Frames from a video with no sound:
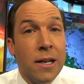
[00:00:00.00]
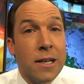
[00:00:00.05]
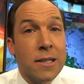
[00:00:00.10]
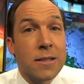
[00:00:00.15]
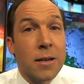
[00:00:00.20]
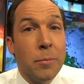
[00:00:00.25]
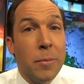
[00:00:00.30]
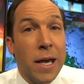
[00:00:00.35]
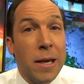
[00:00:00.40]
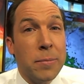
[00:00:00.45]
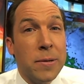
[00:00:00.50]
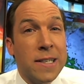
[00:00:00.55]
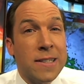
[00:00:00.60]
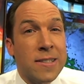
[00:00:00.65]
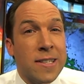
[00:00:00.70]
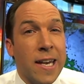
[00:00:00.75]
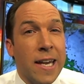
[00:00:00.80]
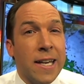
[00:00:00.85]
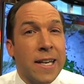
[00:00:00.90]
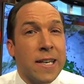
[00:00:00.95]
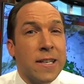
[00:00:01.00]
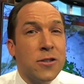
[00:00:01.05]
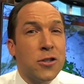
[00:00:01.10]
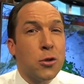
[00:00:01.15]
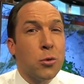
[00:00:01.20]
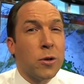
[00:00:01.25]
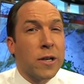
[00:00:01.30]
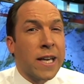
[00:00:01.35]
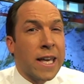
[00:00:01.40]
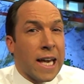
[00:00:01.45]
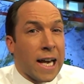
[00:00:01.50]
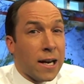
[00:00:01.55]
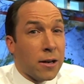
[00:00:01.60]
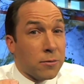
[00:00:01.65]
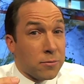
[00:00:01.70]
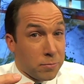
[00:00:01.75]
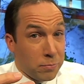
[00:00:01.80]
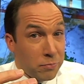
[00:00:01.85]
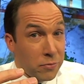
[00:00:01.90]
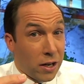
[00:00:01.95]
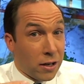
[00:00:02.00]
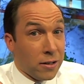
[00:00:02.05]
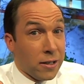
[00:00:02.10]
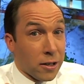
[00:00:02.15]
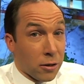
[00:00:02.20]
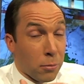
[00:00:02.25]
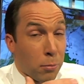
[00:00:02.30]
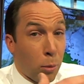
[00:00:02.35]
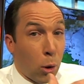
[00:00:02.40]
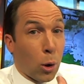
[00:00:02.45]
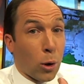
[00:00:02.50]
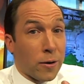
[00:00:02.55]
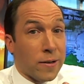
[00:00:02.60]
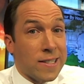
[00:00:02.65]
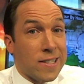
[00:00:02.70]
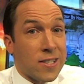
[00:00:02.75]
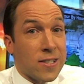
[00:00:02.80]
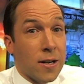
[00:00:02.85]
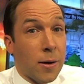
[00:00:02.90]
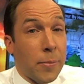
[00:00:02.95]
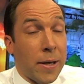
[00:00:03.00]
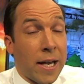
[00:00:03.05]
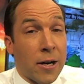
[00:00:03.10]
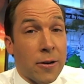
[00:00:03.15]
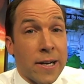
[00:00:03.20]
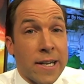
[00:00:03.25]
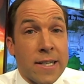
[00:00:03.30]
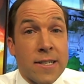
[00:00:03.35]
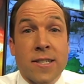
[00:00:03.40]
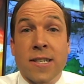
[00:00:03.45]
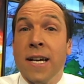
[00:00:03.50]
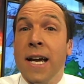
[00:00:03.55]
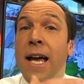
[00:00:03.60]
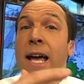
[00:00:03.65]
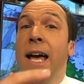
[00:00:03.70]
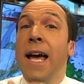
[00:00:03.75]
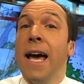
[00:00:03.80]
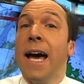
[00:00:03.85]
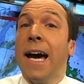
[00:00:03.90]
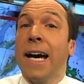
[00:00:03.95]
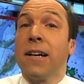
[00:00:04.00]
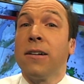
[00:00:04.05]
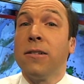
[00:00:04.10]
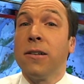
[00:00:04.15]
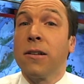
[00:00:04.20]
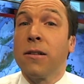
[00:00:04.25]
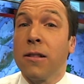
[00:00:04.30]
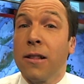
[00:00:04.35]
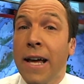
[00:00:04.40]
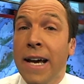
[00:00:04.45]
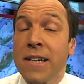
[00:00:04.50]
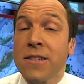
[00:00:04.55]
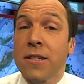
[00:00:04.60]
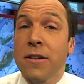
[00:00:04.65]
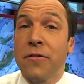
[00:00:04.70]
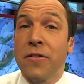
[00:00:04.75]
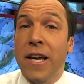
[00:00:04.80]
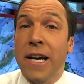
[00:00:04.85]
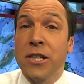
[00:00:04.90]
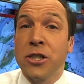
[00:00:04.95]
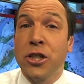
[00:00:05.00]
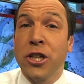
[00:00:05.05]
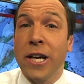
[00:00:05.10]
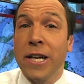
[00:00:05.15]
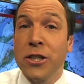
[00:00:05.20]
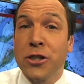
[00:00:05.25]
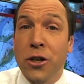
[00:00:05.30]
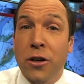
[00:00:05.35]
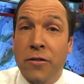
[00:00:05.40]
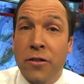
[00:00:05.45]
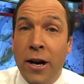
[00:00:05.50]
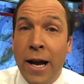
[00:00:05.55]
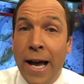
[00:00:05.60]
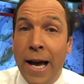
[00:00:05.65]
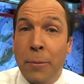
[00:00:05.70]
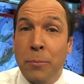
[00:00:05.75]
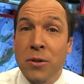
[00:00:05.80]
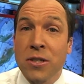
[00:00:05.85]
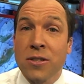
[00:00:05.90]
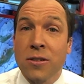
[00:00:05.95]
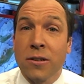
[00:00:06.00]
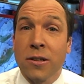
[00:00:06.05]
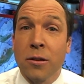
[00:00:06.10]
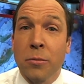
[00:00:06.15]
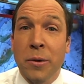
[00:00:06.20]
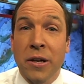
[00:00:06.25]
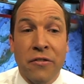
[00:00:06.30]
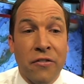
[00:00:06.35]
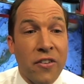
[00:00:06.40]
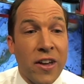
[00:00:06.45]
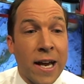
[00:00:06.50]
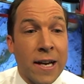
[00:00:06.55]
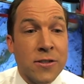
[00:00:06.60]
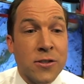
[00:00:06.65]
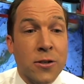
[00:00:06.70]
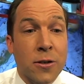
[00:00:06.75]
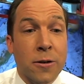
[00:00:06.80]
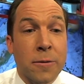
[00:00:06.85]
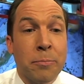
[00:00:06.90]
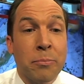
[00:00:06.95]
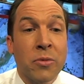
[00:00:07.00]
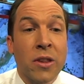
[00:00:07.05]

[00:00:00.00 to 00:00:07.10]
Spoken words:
to maybe take into account a little more in some areas and a little less if that changeover happens a little bit faster.